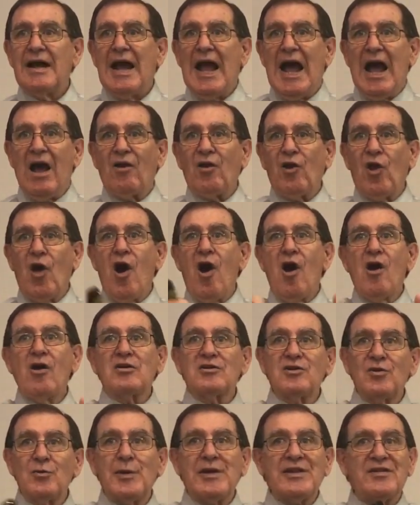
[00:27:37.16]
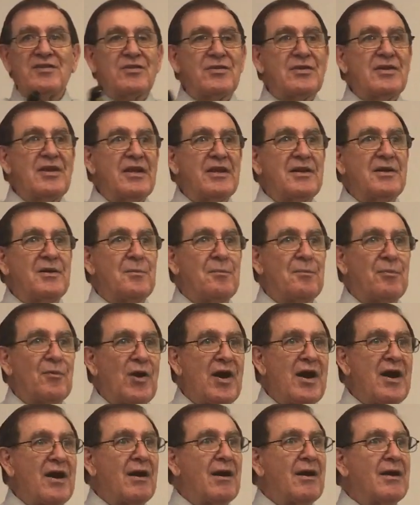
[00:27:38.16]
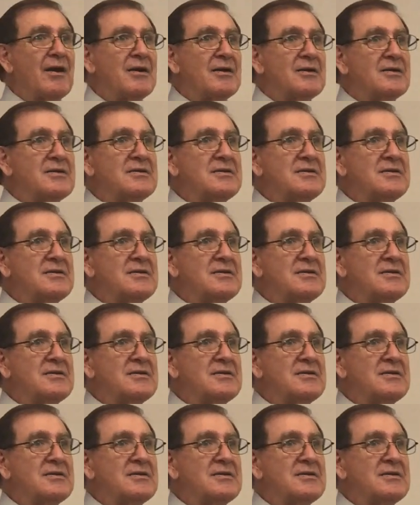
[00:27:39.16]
How long do we sit in prayer?